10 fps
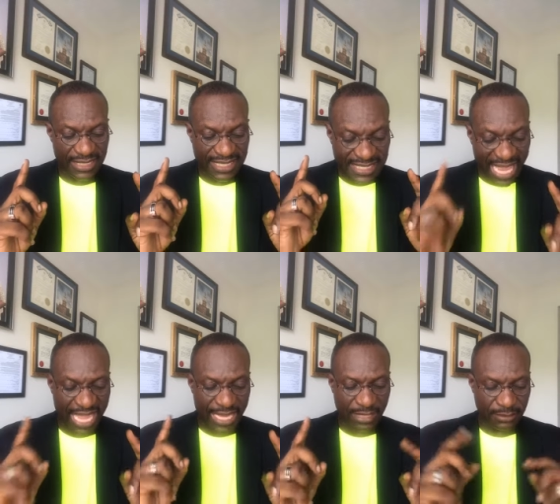
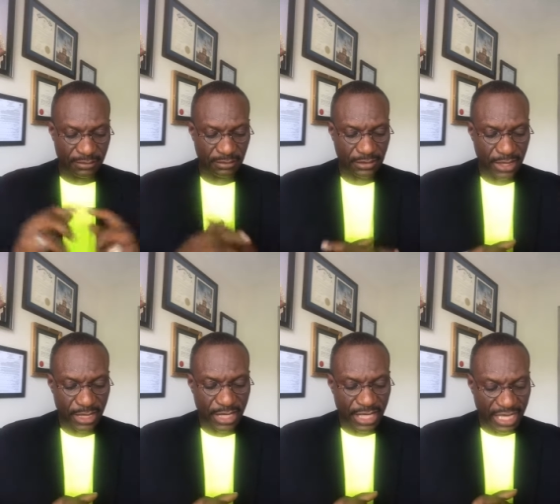saying,
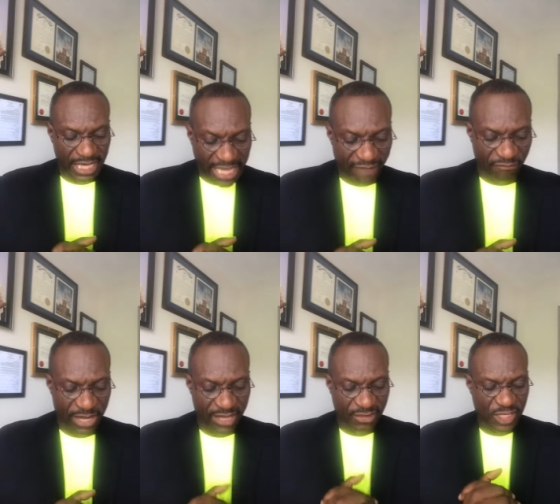
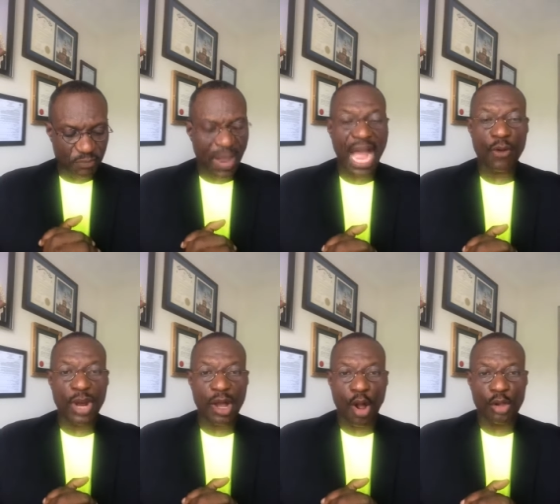Give me this
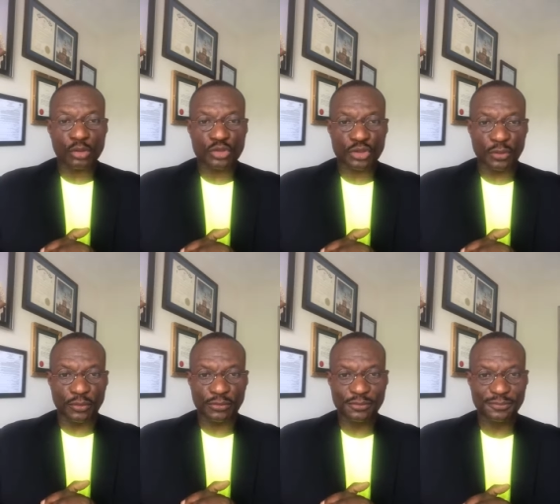power also,